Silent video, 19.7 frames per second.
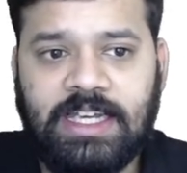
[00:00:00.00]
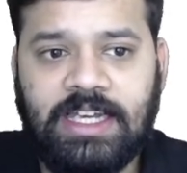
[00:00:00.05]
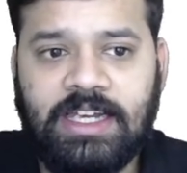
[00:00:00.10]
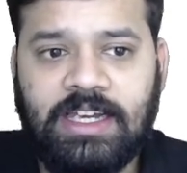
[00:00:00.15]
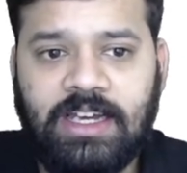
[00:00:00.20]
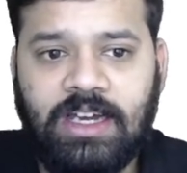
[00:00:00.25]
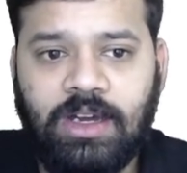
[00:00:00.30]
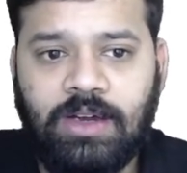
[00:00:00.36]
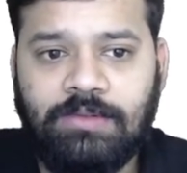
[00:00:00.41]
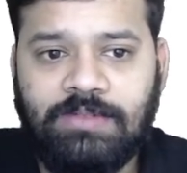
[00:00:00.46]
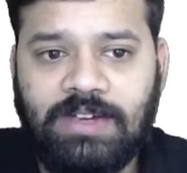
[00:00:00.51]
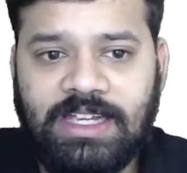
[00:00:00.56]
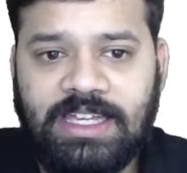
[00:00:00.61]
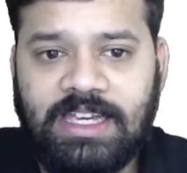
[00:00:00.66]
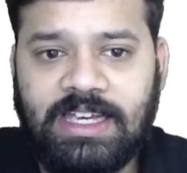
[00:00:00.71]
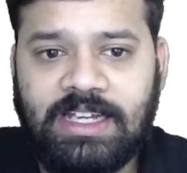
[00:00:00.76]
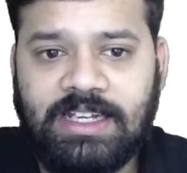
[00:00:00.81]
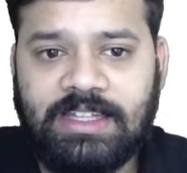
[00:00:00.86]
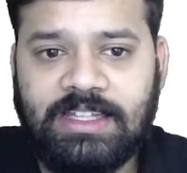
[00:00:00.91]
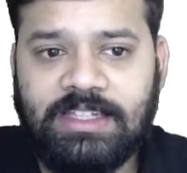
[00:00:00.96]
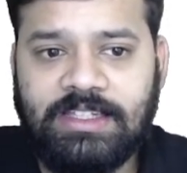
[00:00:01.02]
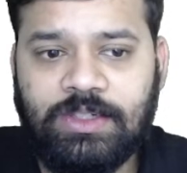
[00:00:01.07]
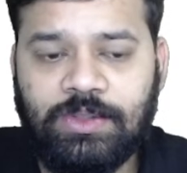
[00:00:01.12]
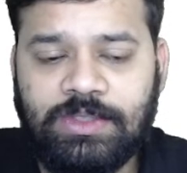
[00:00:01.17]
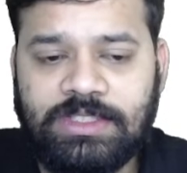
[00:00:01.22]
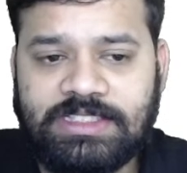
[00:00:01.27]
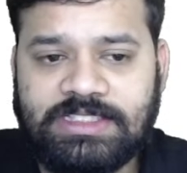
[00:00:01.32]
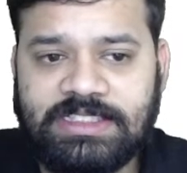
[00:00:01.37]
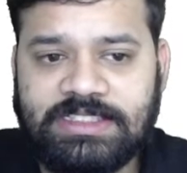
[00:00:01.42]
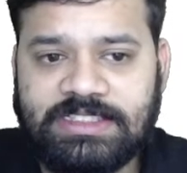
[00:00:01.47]
Why are the new
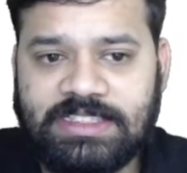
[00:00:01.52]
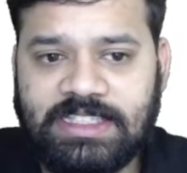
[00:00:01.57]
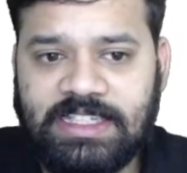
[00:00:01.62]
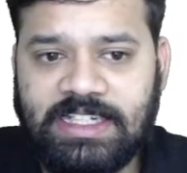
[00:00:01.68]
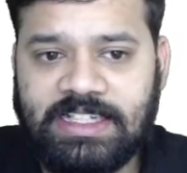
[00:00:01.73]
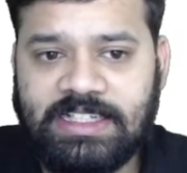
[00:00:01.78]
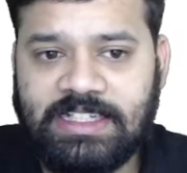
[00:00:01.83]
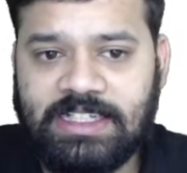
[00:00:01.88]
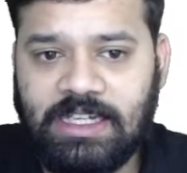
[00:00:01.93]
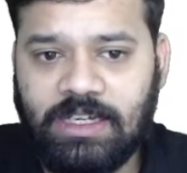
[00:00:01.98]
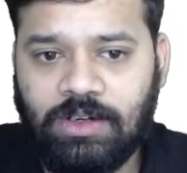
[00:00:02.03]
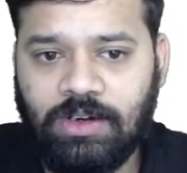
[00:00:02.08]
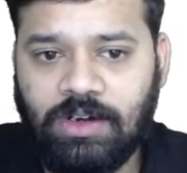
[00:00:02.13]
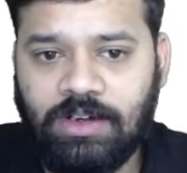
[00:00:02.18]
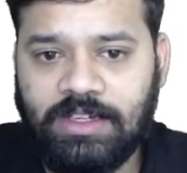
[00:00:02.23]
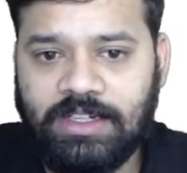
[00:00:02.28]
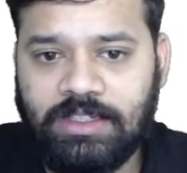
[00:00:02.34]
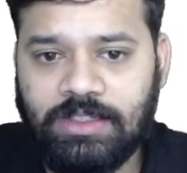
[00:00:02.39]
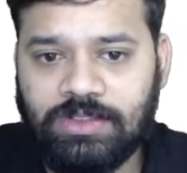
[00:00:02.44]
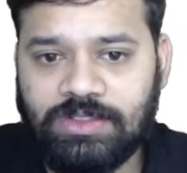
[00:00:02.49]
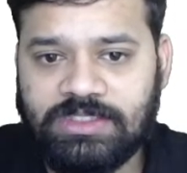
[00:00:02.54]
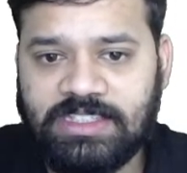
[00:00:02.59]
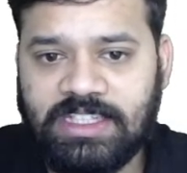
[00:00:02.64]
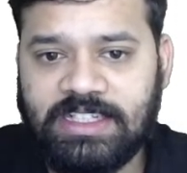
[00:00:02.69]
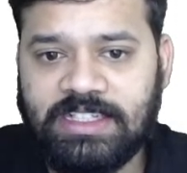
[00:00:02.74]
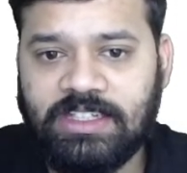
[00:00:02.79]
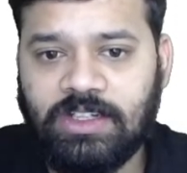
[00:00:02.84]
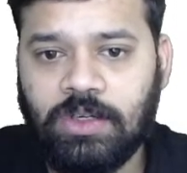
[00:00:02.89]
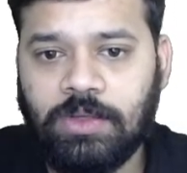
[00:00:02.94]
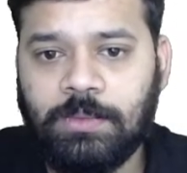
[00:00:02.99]
districts created? According to
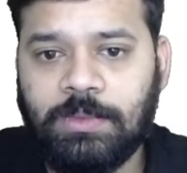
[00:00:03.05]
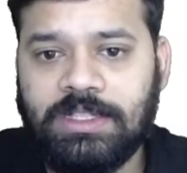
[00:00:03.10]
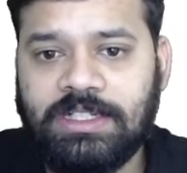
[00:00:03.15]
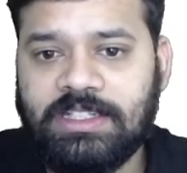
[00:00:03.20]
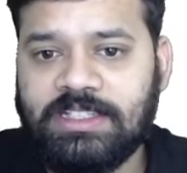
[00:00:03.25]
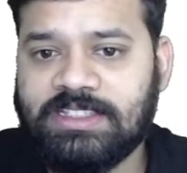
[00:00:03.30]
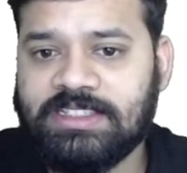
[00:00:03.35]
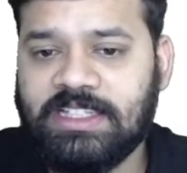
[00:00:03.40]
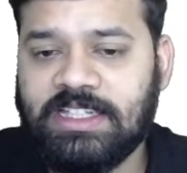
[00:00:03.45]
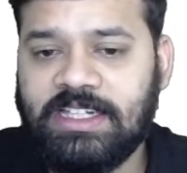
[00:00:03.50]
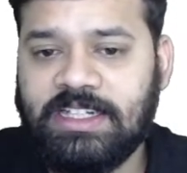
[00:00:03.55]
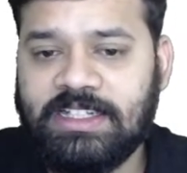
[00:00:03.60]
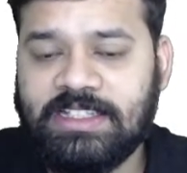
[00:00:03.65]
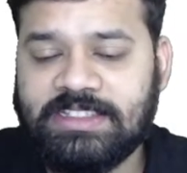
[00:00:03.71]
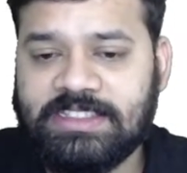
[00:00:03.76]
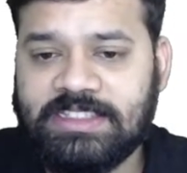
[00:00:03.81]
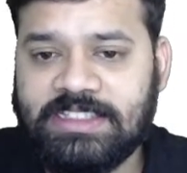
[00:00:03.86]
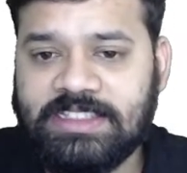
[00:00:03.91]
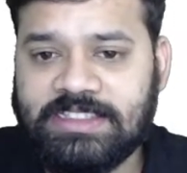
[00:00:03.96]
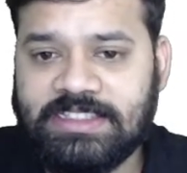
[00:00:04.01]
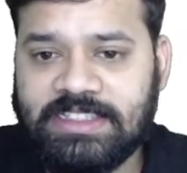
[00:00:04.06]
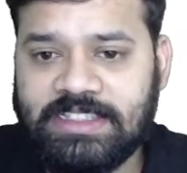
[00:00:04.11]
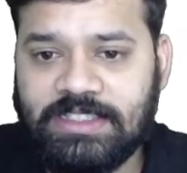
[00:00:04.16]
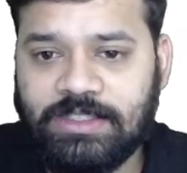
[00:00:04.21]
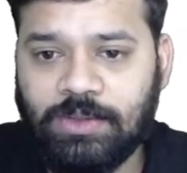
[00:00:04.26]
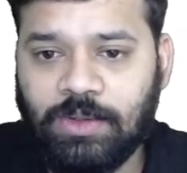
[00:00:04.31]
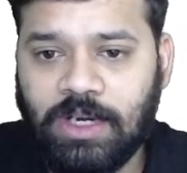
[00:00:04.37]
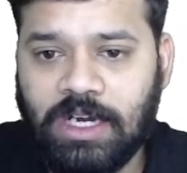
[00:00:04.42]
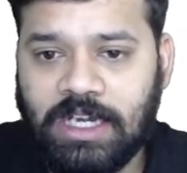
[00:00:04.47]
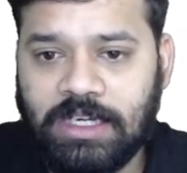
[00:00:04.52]
state government, it is easy
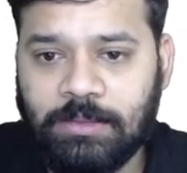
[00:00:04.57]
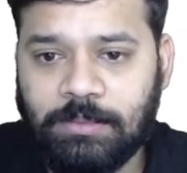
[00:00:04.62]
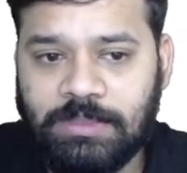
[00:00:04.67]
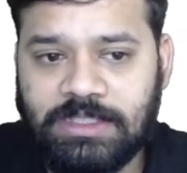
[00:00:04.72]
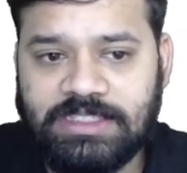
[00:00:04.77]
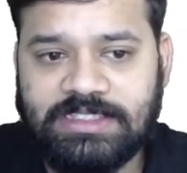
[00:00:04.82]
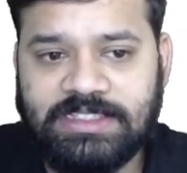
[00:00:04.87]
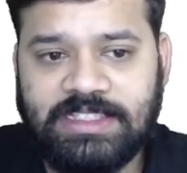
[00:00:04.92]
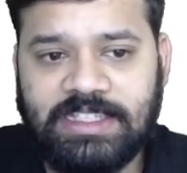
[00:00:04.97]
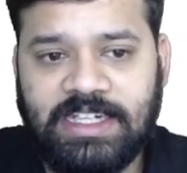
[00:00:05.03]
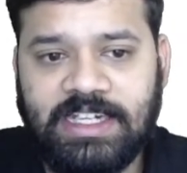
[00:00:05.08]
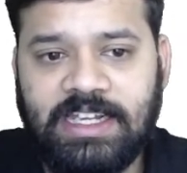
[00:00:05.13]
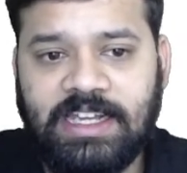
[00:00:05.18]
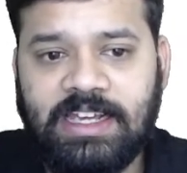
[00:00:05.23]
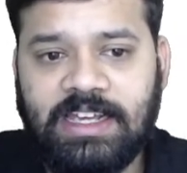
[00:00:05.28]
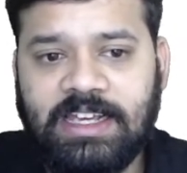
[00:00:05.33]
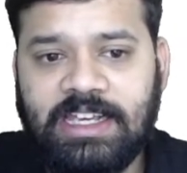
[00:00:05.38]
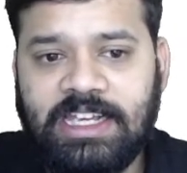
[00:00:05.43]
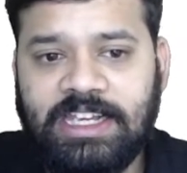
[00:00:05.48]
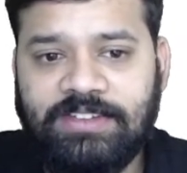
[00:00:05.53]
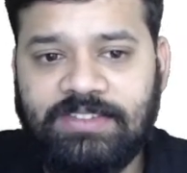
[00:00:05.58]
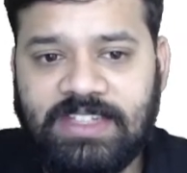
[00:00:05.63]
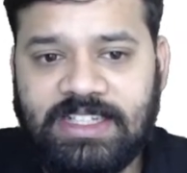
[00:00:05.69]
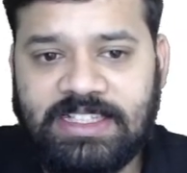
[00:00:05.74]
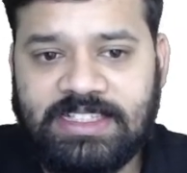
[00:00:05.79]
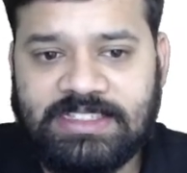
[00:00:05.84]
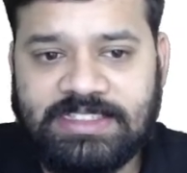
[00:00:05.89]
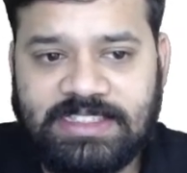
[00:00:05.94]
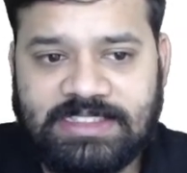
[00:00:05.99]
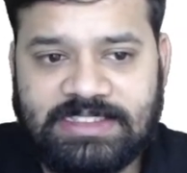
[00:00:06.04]
to administrate if the
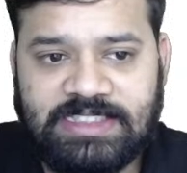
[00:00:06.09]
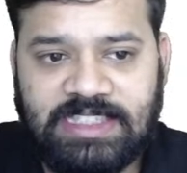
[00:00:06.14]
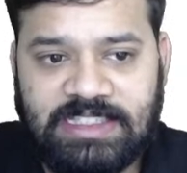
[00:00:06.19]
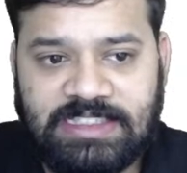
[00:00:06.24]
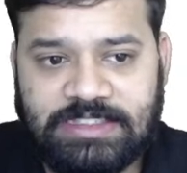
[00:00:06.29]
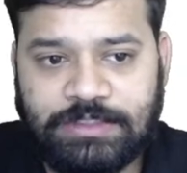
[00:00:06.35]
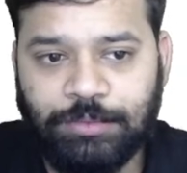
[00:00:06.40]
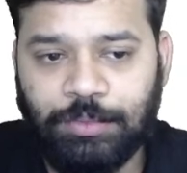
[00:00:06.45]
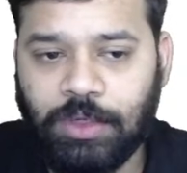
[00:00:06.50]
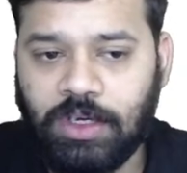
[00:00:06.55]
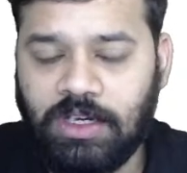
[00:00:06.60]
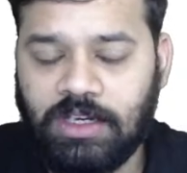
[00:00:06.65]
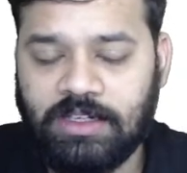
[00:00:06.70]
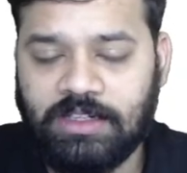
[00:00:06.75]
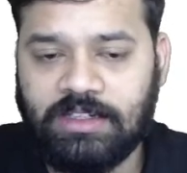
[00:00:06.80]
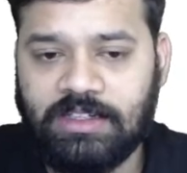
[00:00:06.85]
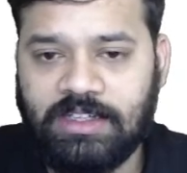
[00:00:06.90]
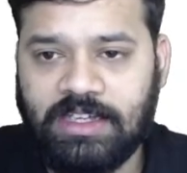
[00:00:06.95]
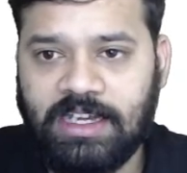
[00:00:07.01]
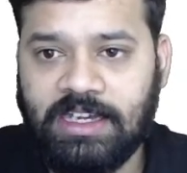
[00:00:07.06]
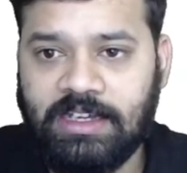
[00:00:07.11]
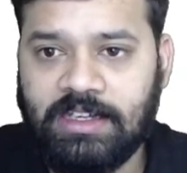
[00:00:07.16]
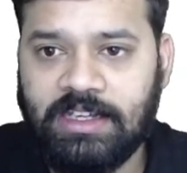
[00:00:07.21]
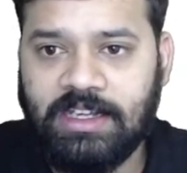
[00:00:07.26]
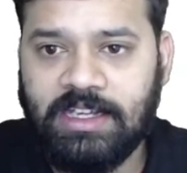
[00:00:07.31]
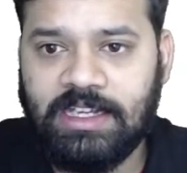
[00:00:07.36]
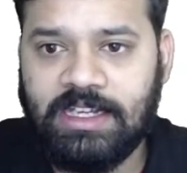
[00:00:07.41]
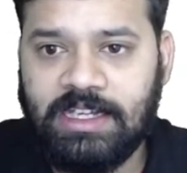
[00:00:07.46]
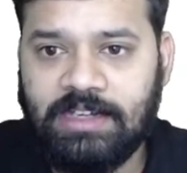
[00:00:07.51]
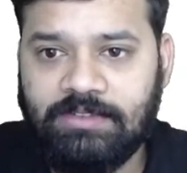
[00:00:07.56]
districts are smaller, correct?
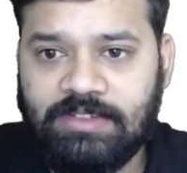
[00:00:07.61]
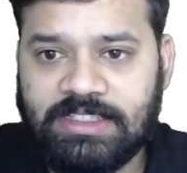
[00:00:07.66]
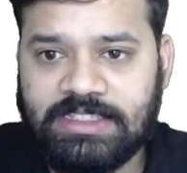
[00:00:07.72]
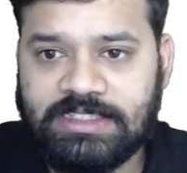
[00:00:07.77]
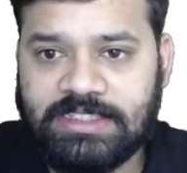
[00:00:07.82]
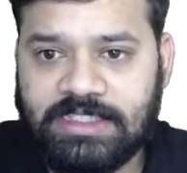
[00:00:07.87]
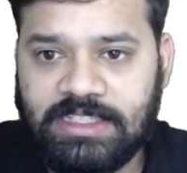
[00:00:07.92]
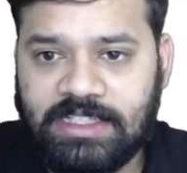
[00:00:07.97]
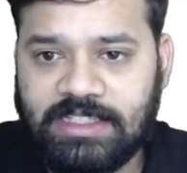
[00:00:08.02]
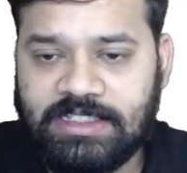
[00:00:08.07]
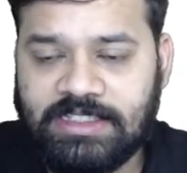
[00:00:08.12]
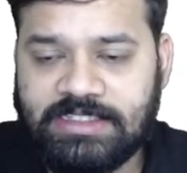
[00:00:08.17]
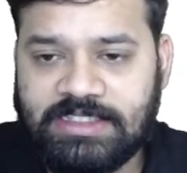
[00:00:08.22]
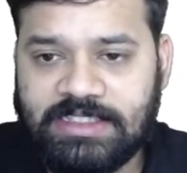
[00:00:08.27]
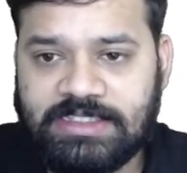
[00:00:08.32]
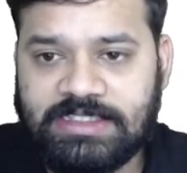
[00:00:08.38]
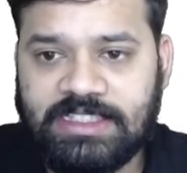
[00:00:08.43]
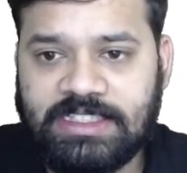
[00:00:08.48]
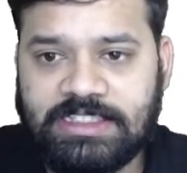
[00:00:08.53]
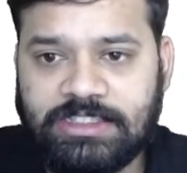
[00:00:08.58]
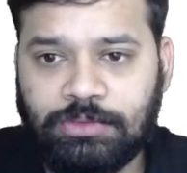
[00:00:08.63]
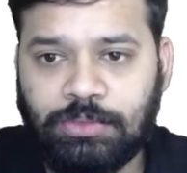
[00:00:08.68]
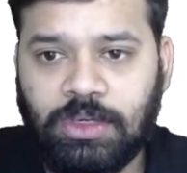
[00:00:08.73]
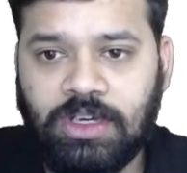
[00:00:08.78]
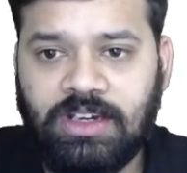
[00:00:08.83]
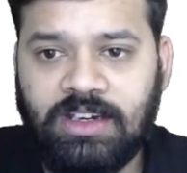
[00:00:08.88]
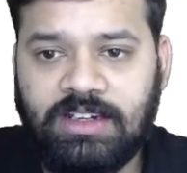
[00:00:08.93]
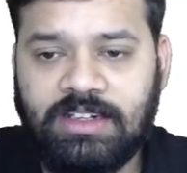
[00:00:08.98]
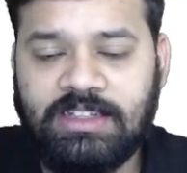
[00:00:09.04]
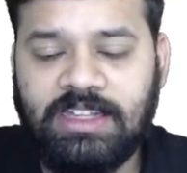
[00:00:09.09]
If the districts are
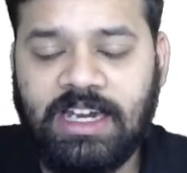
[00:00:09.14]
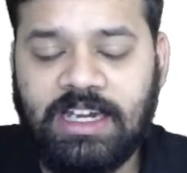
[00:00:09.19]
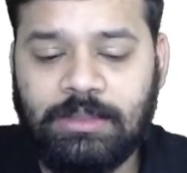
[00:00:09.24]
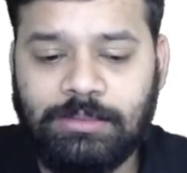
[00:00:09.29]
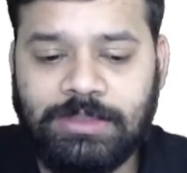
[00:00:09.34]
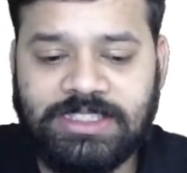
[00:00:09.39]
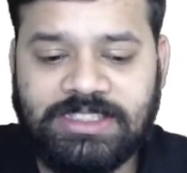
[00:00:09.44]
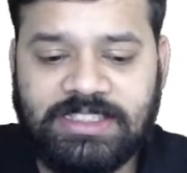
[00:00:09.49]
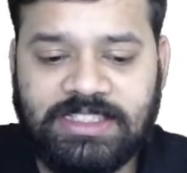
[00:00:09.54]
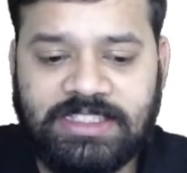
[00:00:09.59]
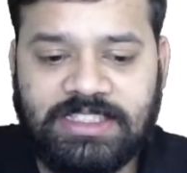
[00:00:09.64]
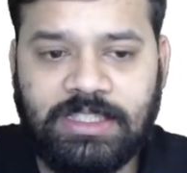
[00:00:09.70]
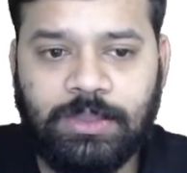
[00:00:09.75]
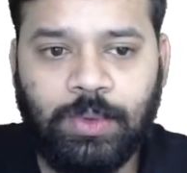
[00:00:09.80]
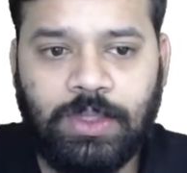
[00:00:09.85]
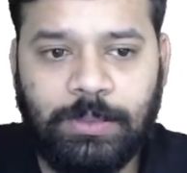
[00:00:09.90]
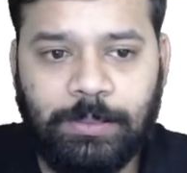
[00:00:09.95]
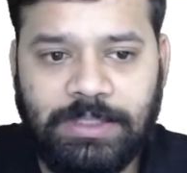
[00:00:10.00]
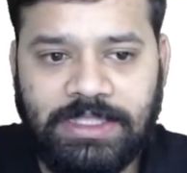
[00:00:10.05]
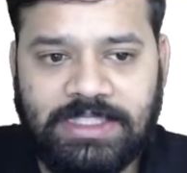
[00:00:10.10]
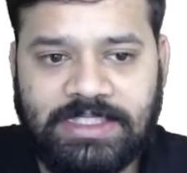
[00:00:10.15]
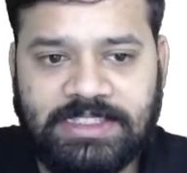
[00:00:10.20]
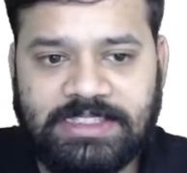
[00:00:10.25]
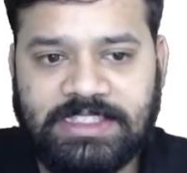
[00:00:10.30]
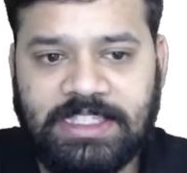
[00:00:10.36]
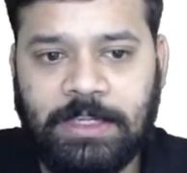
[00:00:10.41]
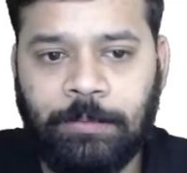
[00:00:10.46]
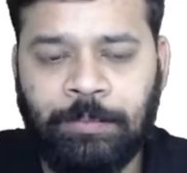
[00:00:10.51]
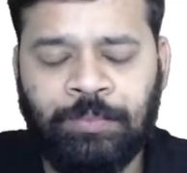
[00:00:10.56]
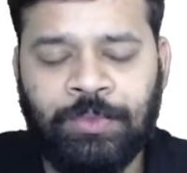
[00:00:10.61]
smaller, the administration will be
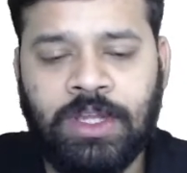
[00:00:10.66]
easy.